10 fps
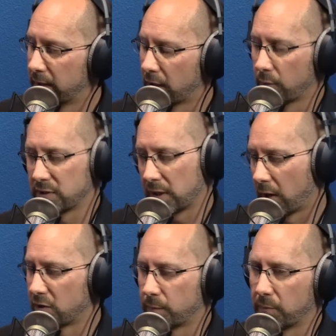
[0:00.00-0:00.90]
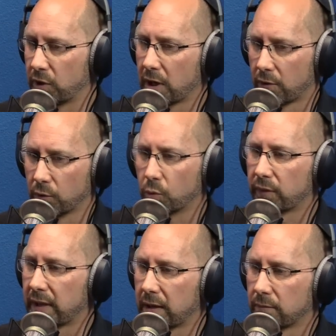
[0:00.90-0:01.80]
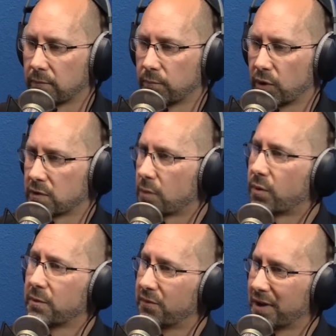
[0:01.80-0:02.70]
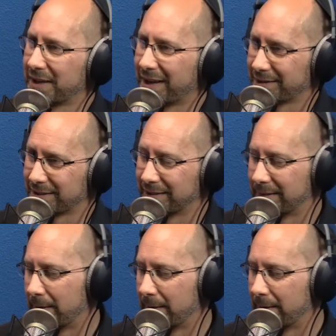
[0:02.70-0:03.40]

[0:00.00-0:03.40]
I always encourage people to go and look there because I'll probably find the answer.